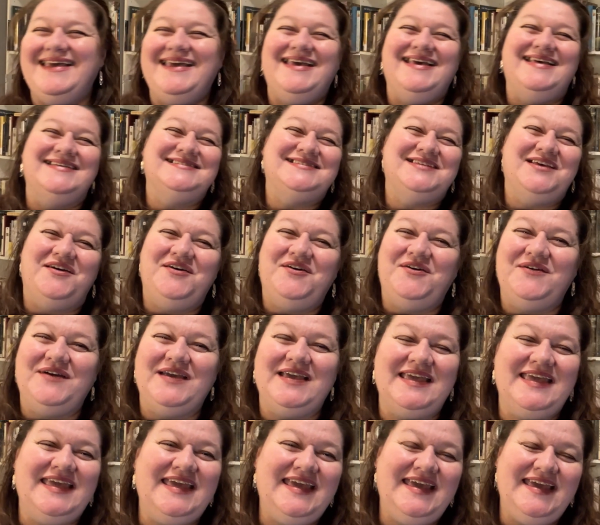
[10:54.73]
So
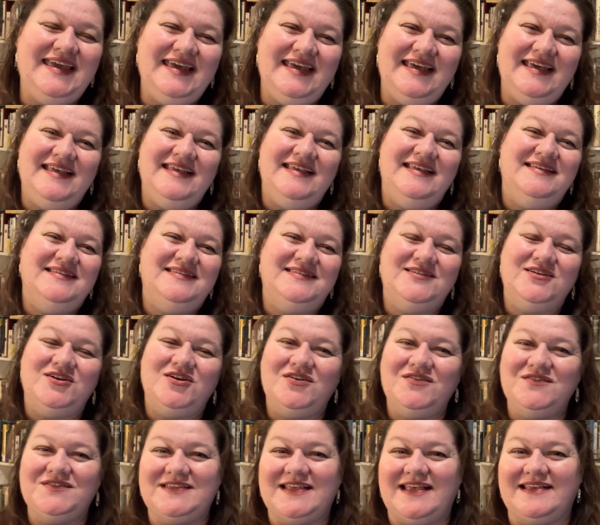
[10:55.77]
he
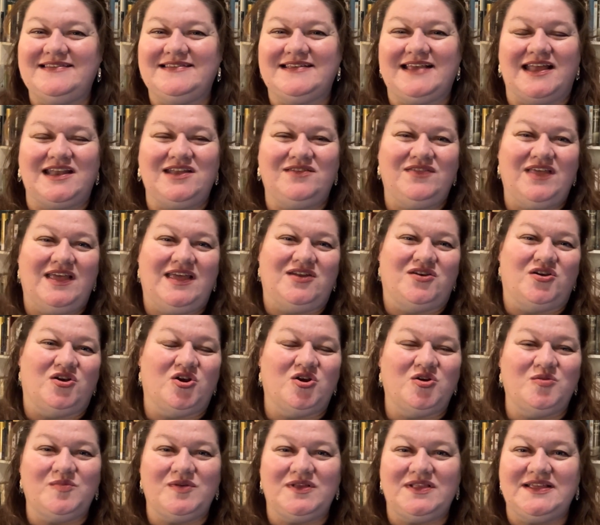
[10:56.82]
serves as kind of like an
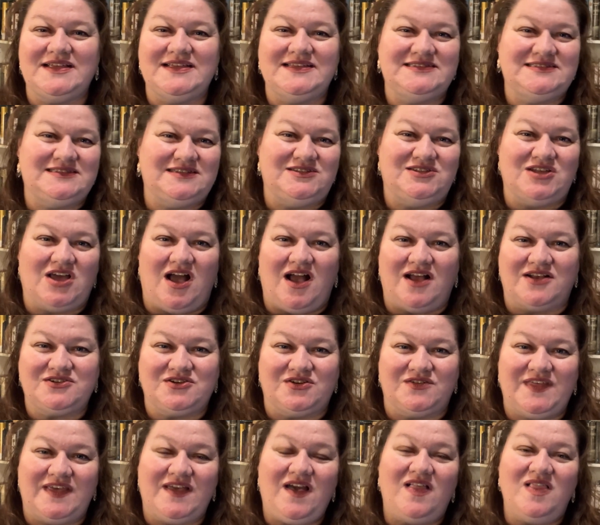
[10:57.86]
herbalist
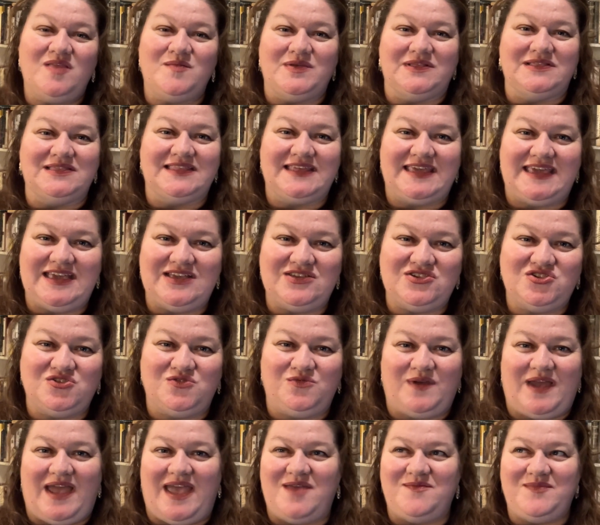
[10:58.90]
doctor. They call him a leech,
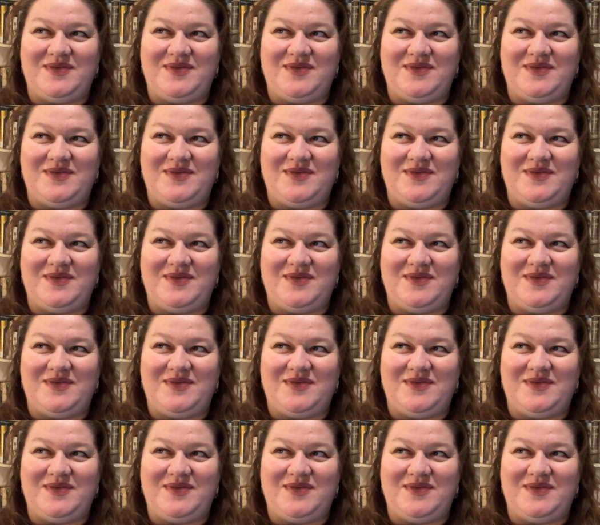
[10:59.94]
right?